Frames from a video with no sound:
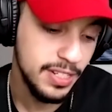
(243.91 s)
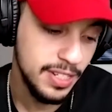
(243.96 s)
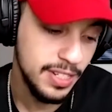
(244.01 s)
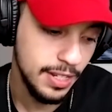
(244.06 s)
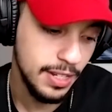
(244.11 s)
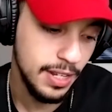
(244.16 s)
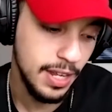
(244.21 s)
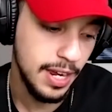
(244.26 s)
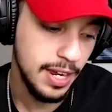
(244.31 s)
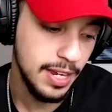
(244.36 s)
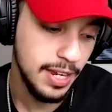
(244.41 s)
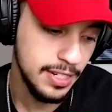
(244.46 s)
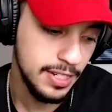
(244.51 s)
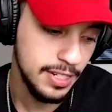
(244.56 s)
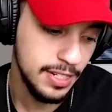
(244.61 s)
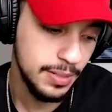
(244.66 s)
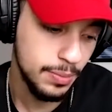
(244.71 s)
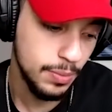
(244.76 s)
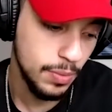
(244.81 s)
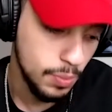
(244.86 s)
that I guess
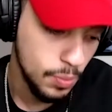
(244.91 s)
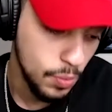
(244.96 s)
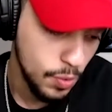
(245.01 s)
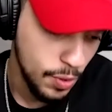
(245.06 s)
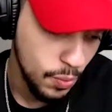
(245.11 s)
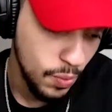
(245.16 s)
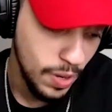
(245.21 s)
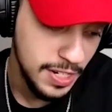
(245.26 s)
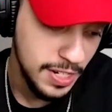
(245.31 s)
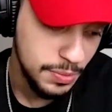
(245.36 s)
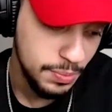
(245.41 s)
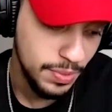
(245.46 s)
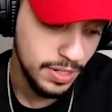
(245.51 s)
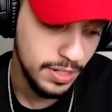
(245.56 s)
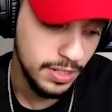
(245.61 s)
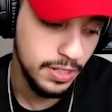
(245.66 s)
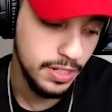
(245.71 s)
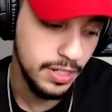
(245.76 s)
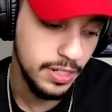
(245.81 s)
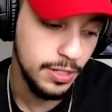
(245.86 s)
is more
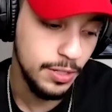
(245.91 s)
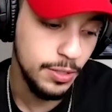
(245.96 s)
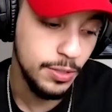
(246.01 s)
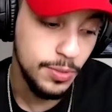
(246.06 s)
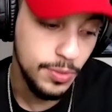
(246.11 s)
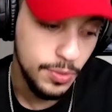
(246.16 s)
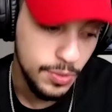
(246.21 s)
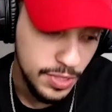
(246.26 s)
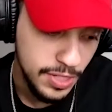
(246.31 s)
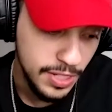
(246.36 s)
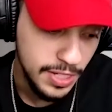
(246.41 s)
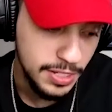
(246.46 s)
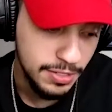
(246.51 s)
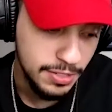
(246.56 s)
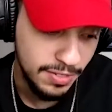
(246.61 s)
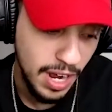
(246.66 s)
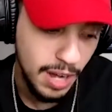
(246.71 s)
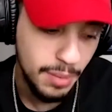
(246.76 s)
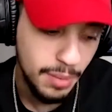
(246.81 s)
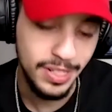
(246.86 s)
widespreadly used is
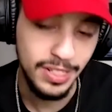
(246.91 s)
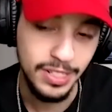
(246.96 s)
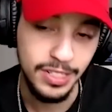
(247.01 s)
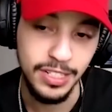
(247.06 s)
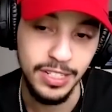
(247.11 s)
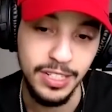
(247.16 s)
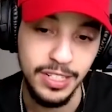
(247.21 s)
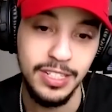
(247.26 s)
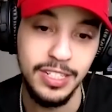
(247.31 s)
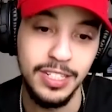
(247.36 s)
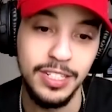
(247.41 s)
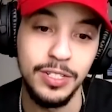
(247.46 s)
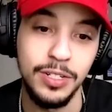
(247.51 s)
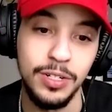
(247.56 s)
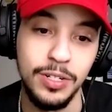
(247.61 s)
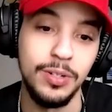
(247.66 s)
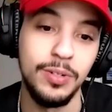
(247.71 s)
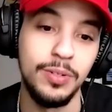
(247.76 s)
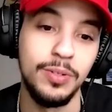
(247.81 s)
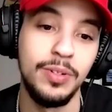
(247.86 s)
Robinhood.
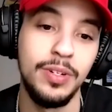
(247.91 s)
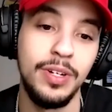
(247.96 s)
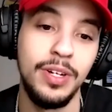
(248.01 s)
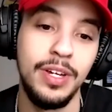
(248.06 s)
So